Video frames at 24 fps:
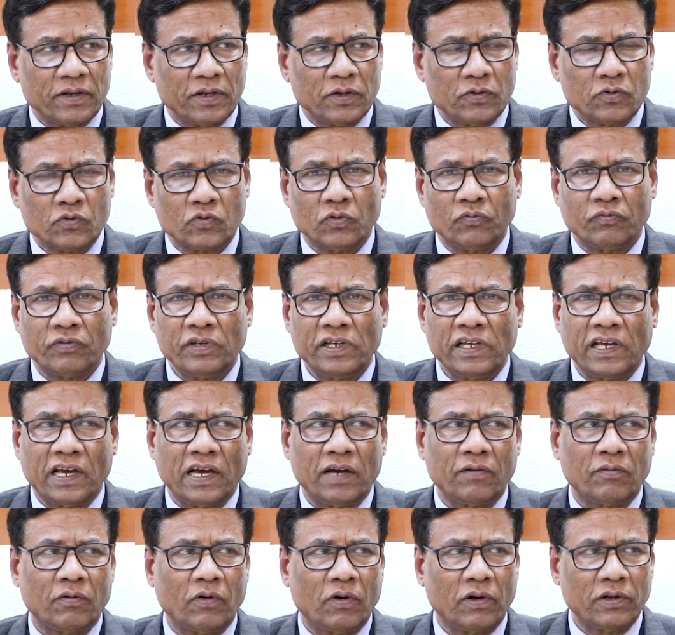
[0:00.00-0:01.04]
So we
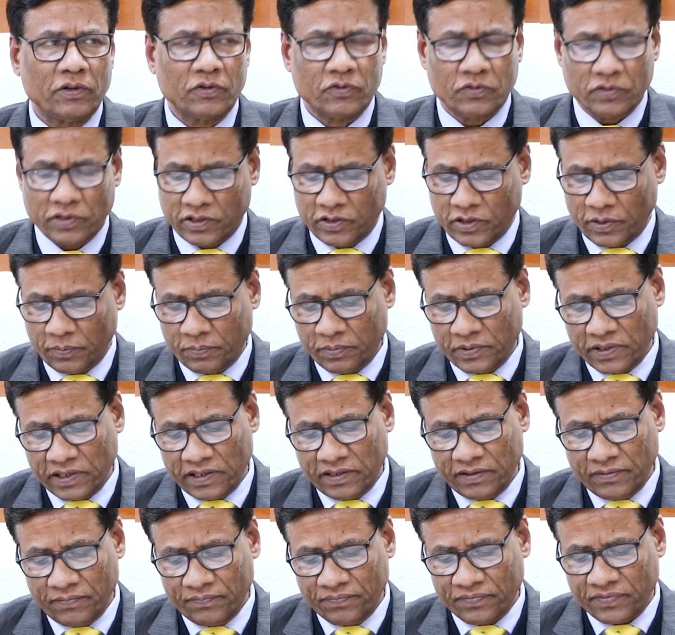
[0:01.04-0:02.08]
have also
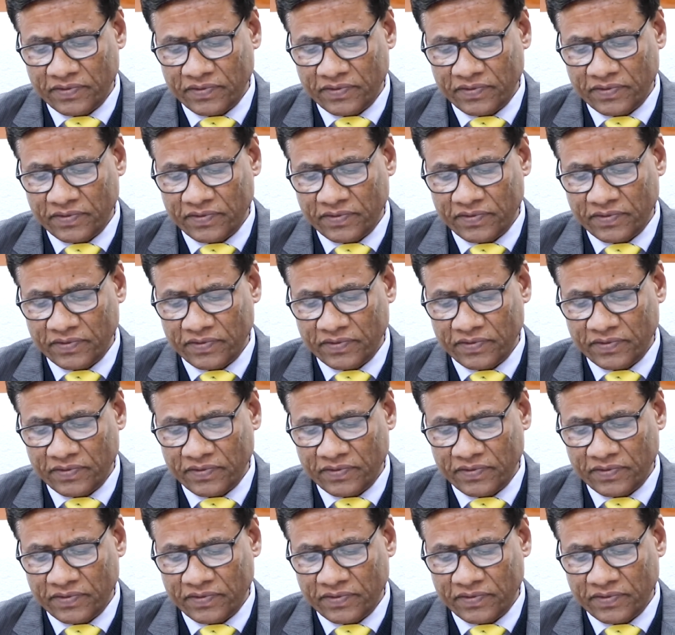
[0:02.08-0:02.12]
adopted